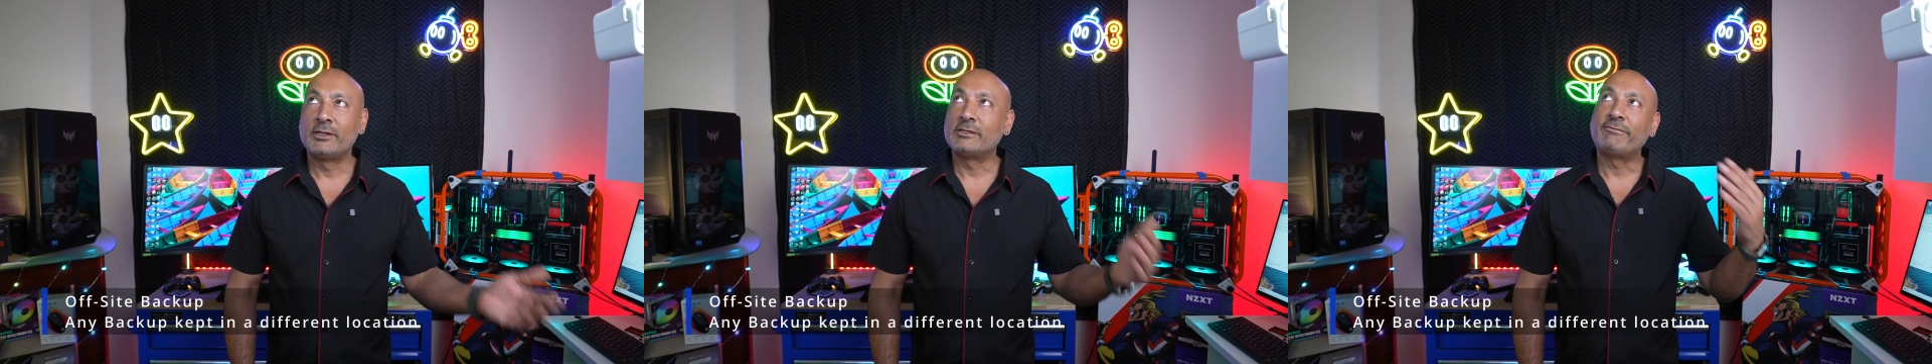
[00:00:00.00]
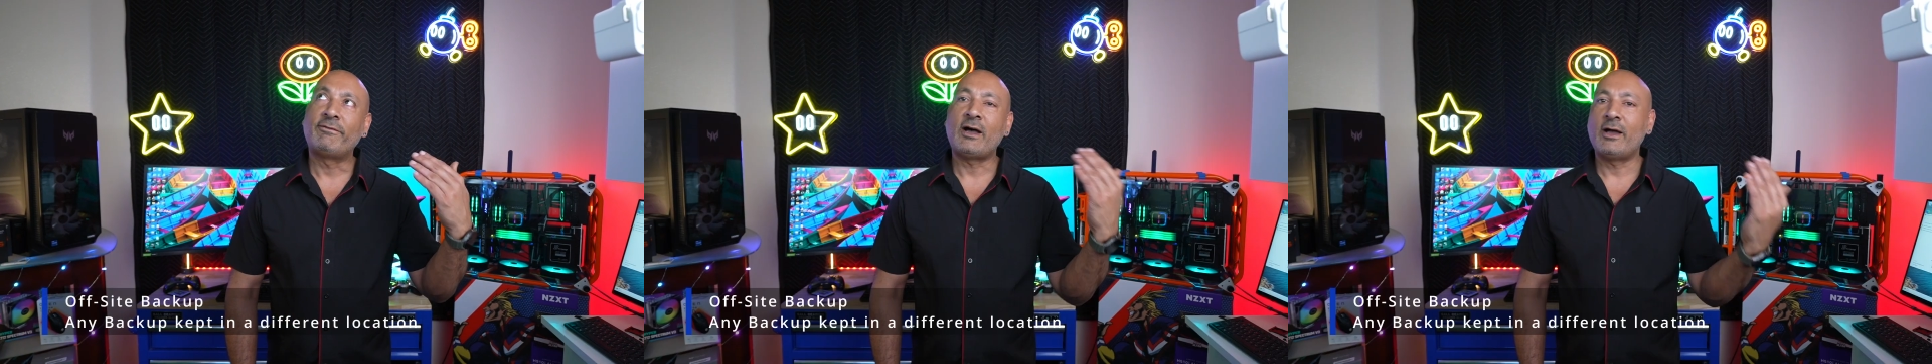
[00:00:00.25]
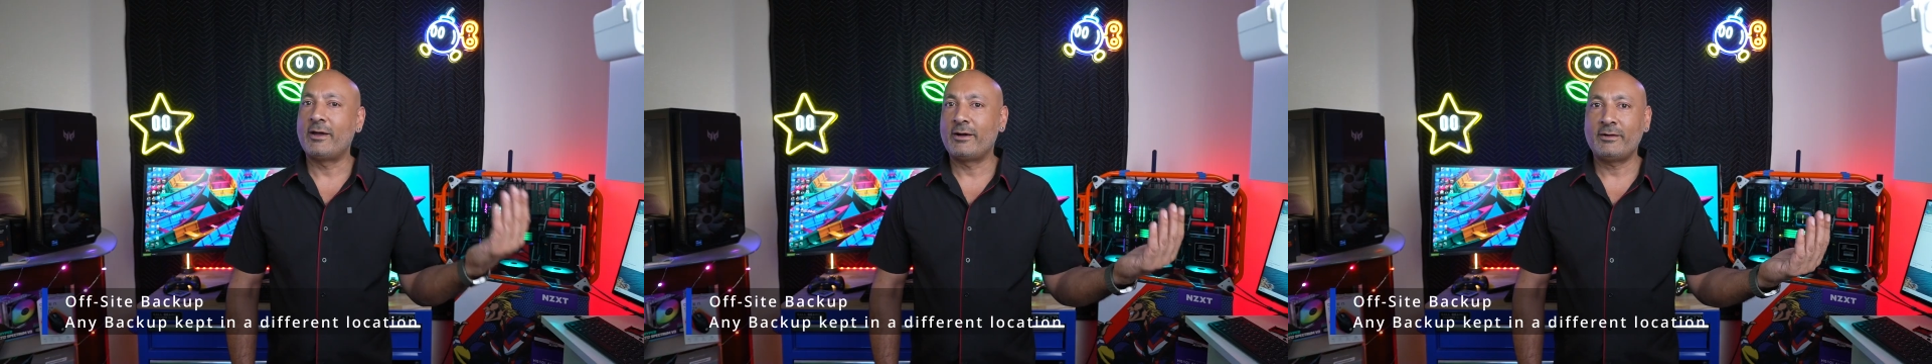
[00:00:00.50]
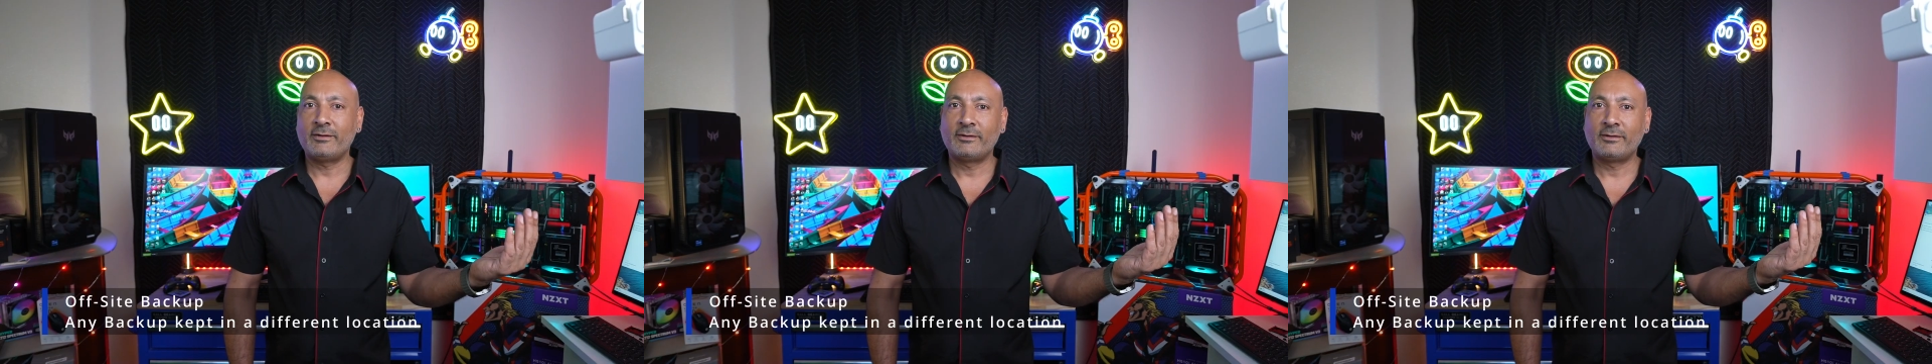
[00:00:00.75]
there's a
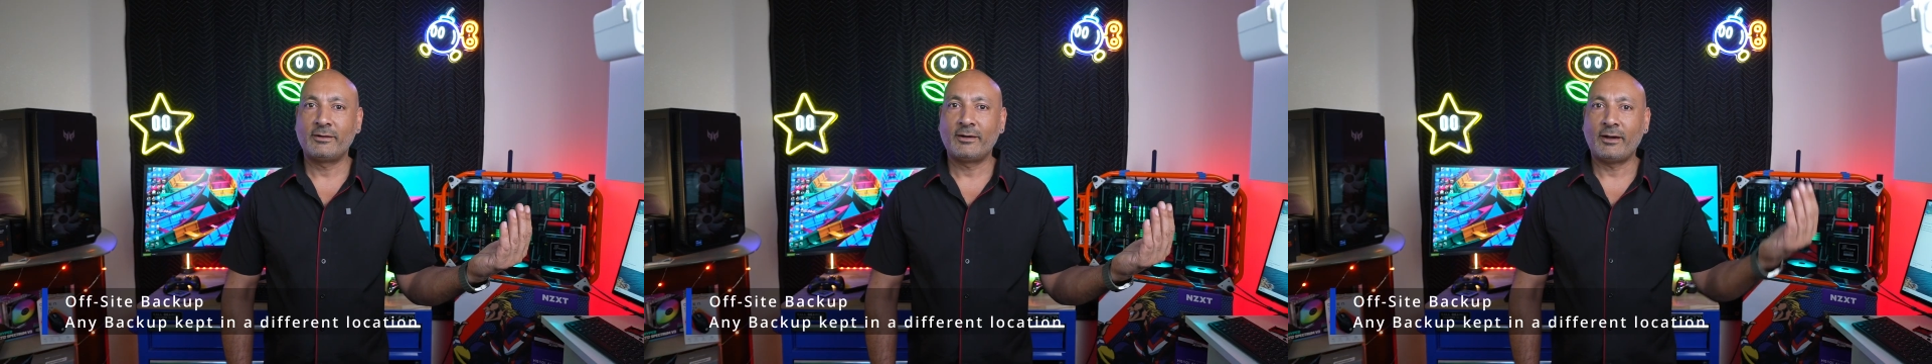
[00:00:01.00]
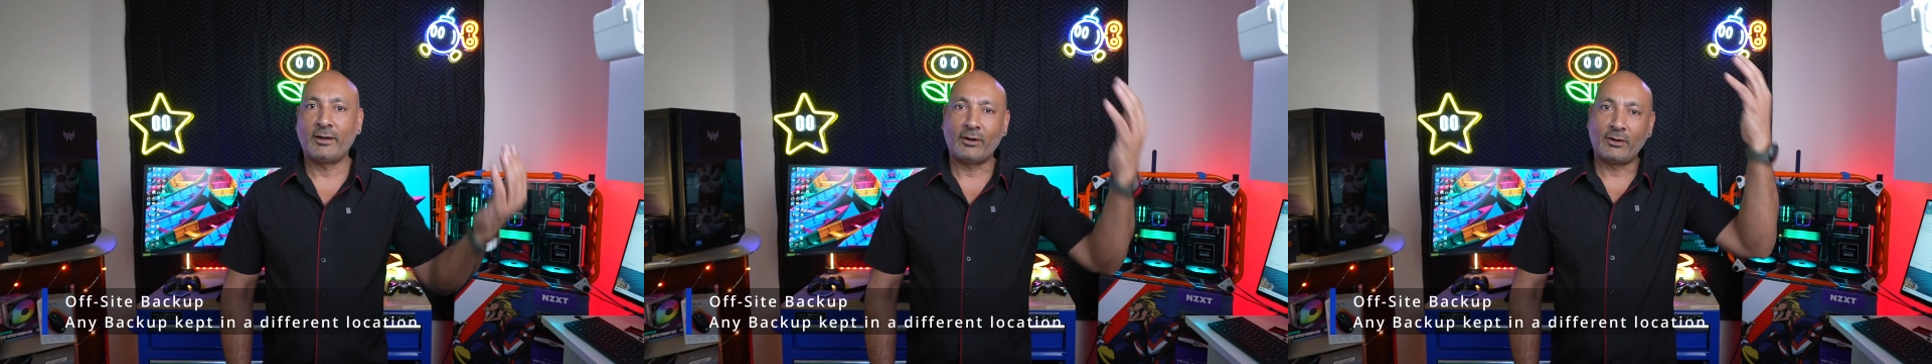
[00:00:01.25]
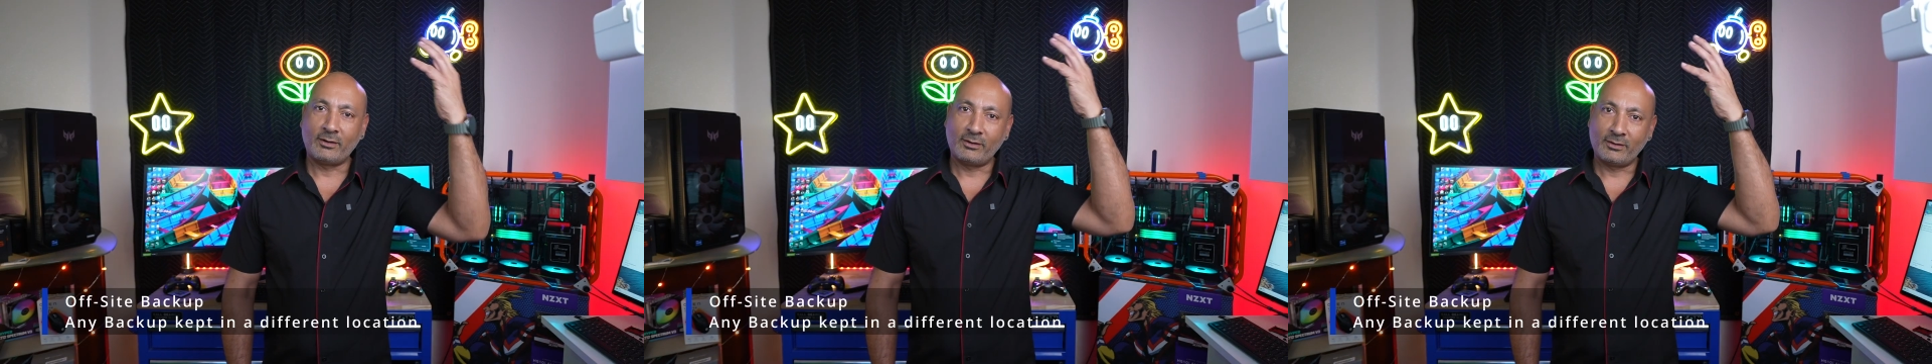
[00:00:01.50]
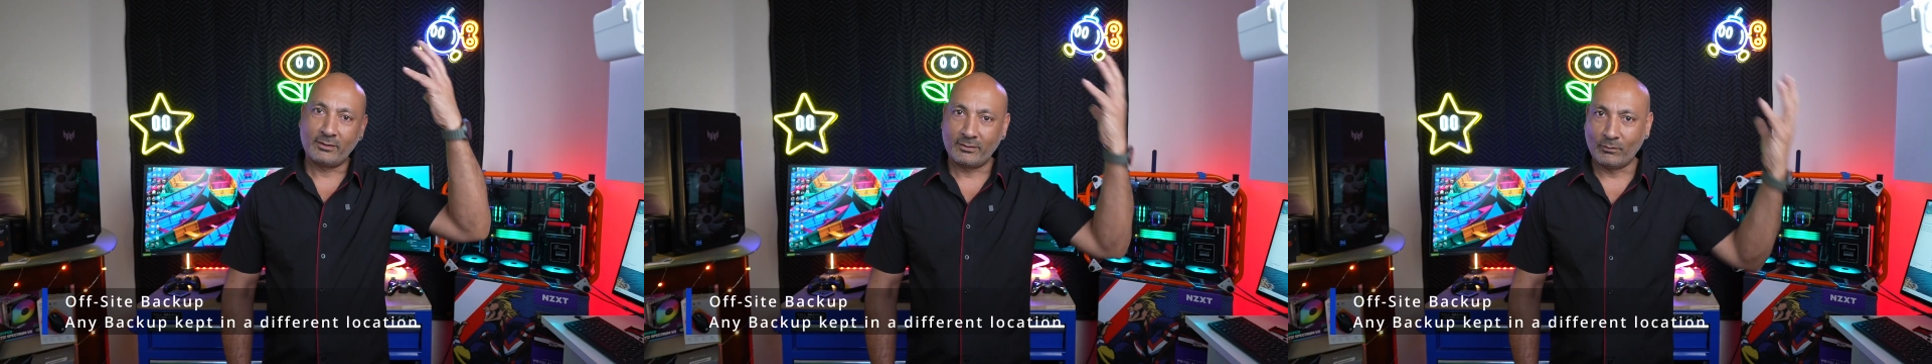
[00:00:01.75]
fire and
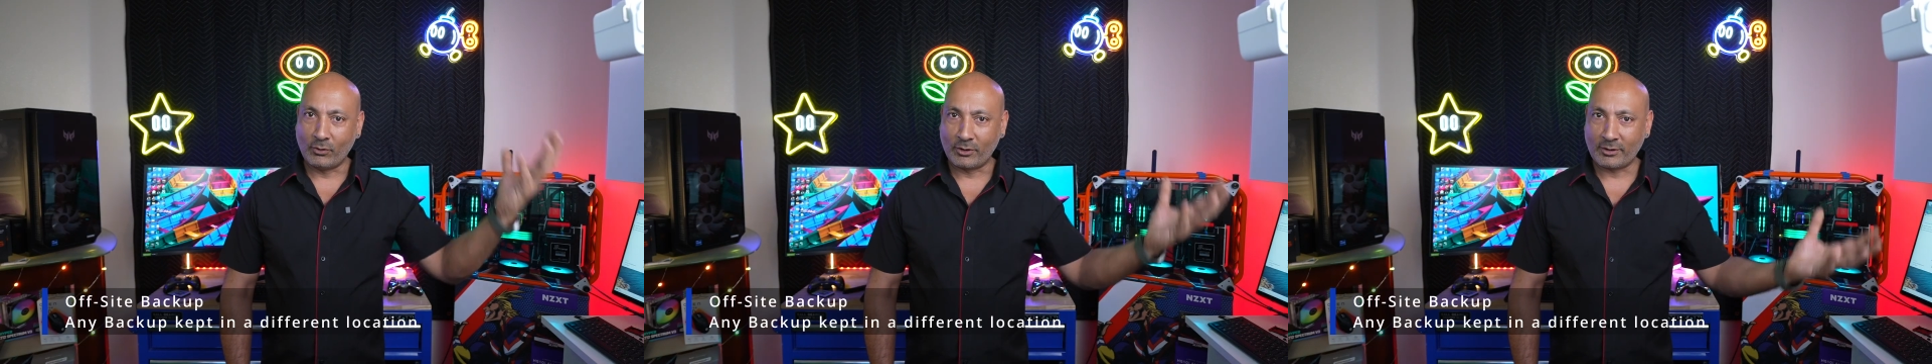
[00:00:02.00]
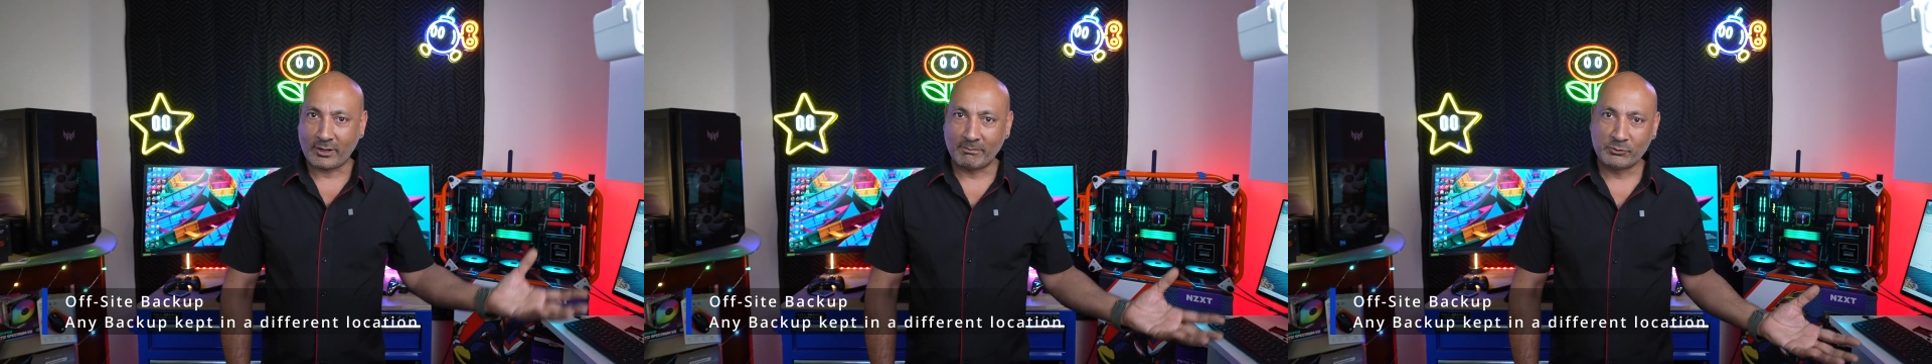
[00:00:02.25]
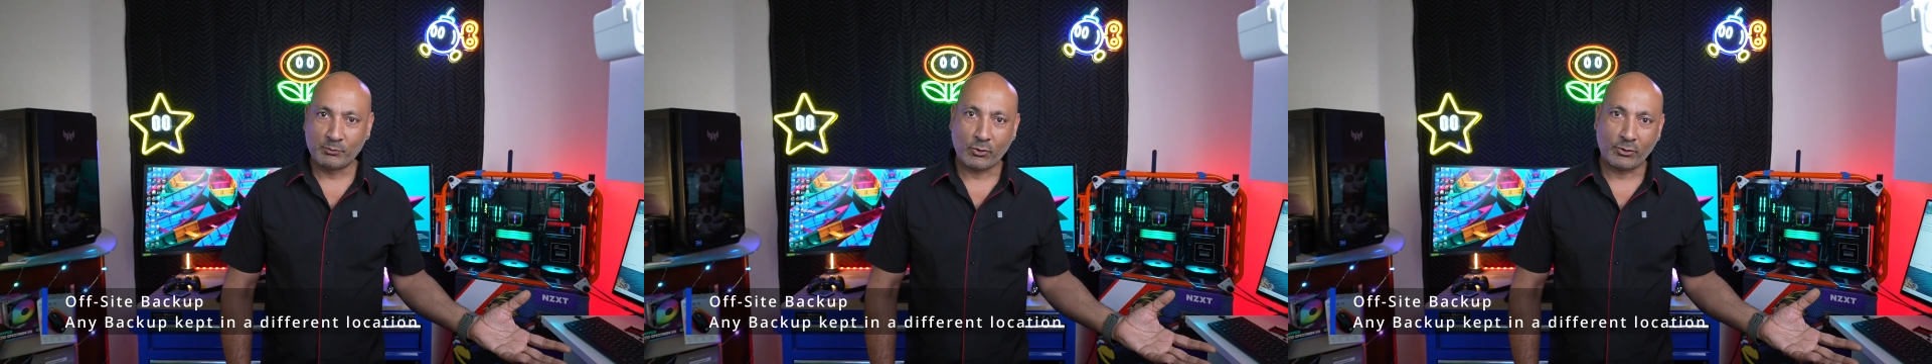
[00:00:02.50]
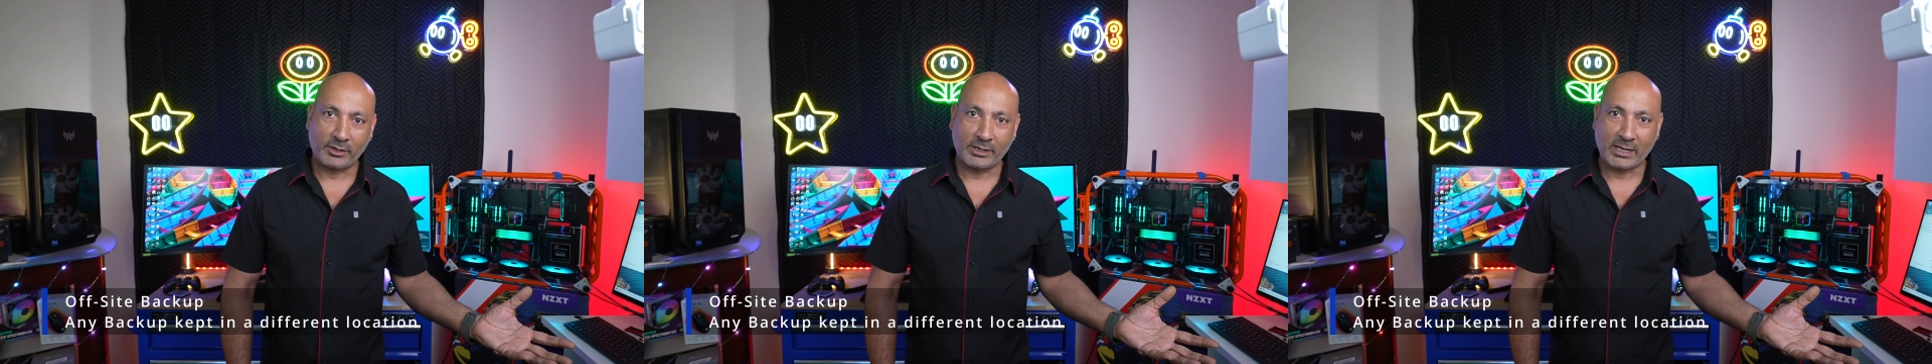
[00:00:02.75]
water comes
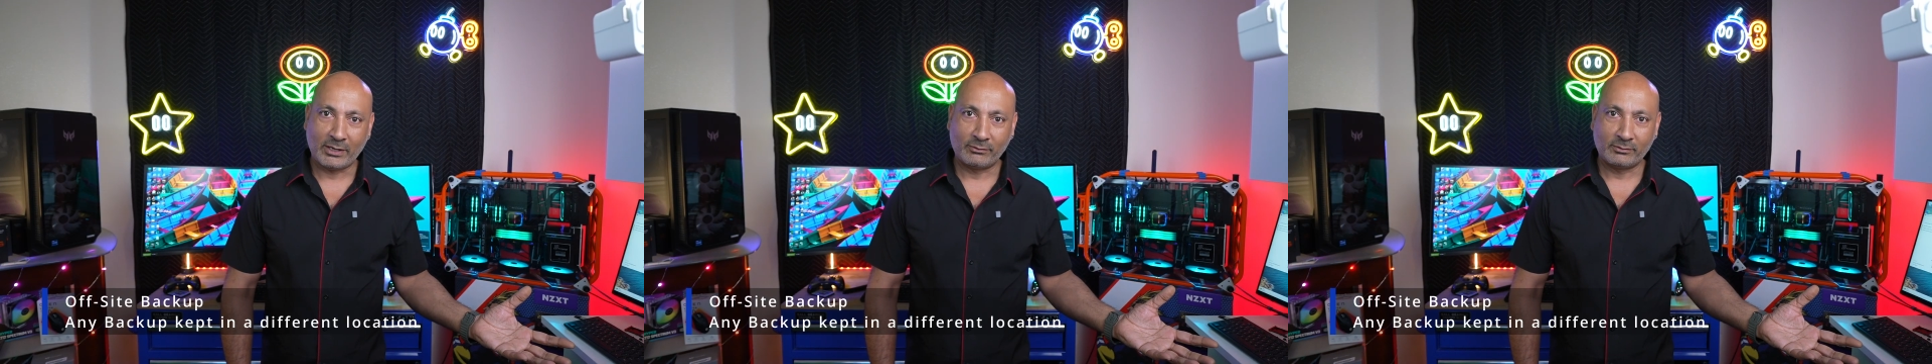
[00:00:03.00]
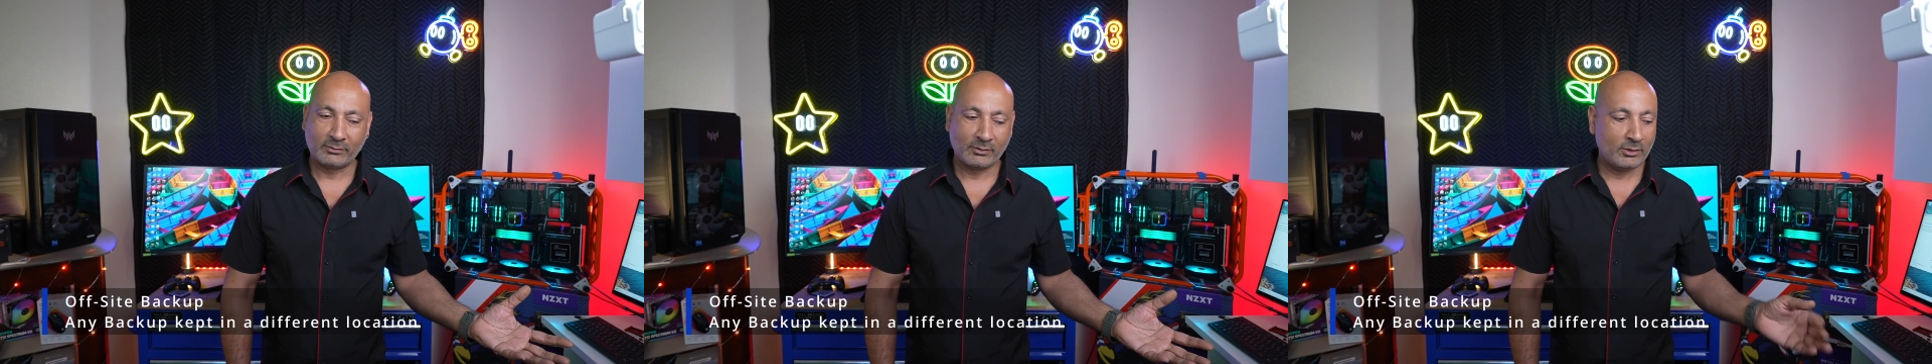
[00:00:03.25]
pouring down.